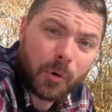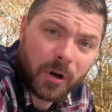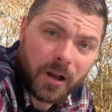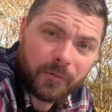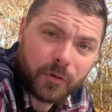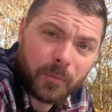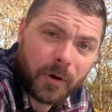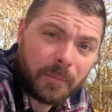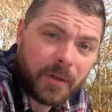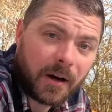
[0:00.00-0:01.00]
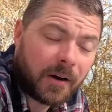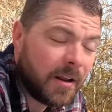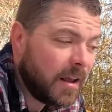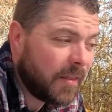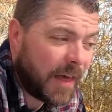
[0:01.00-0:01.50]
more comfortable up there.
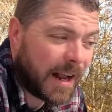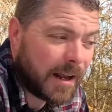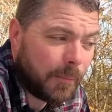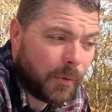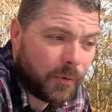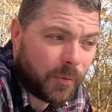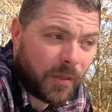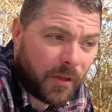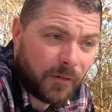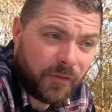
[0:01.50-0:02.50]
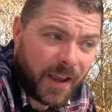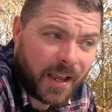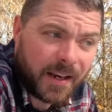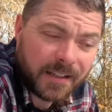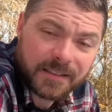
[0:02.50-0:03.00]
That coupled with a
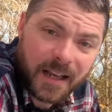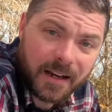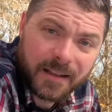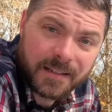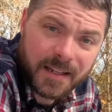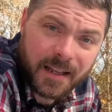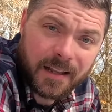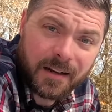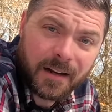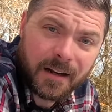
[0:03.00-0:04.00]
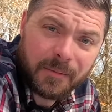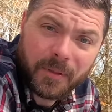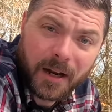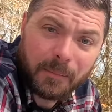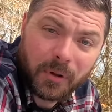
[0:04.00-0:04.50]
fan inside of the tent
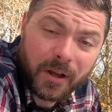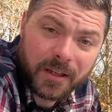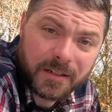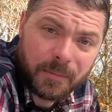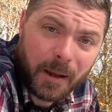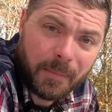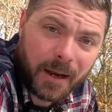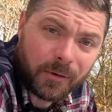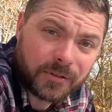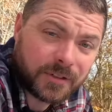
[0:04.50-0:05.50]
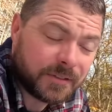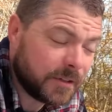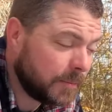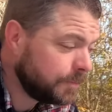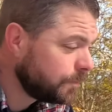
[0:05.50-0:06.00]
that I plug into my power
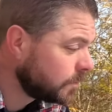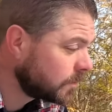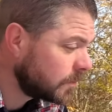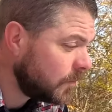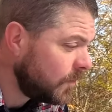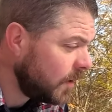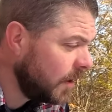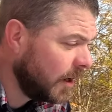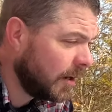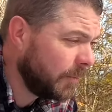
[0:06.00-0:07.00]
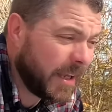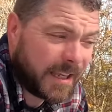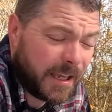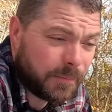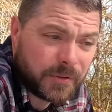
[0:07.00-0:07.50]
system, it
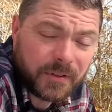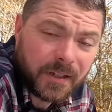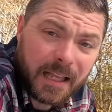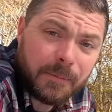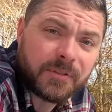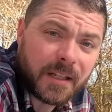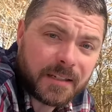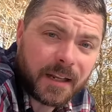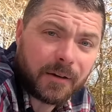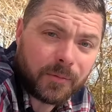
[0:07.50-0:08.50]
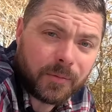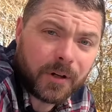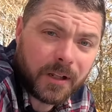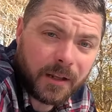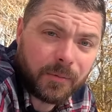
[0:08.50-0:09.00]
keeps the tent
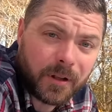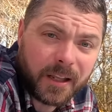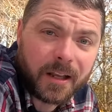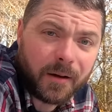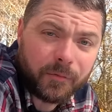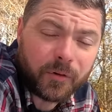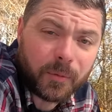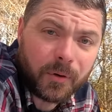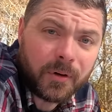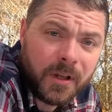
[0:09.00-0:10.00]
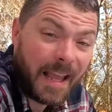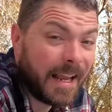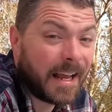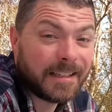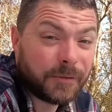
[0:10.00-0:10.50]
really, really comfortable. Hey
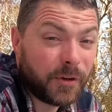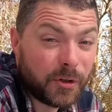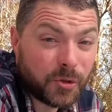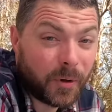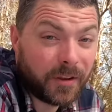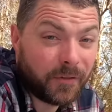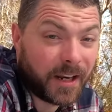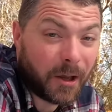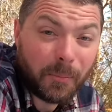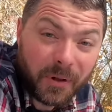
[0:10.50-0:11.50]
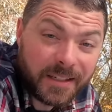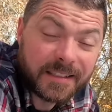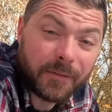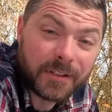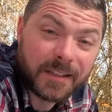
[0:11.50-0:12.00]
guys, if you enjoyed the video, please
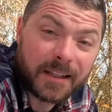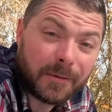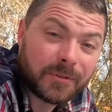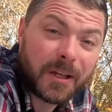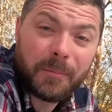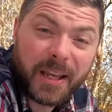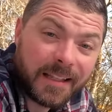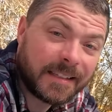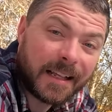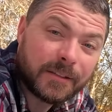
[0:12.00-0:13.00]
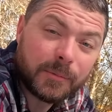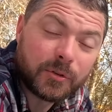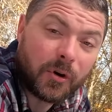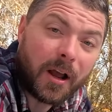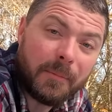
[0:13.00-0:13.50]
give us a thumbs up, hit that
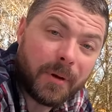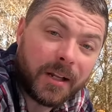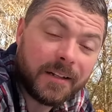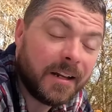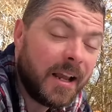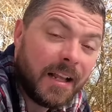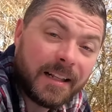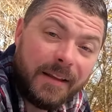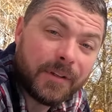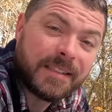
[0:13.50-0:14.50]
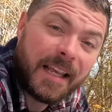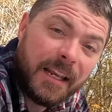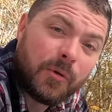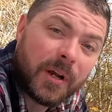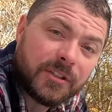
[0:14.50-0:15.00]
subscribe button, leave us
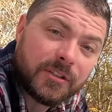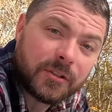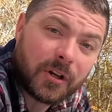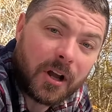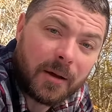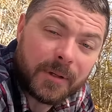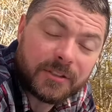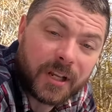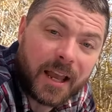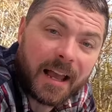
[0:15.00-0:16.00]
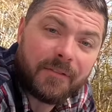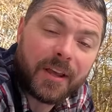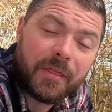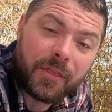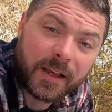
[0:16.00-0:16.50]
any questions or comments you have,
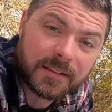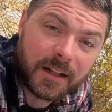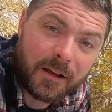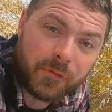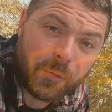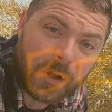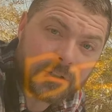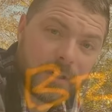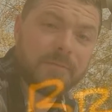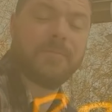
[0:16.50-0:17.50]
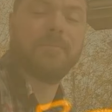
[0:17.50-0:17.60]
and thanks a lot for watching.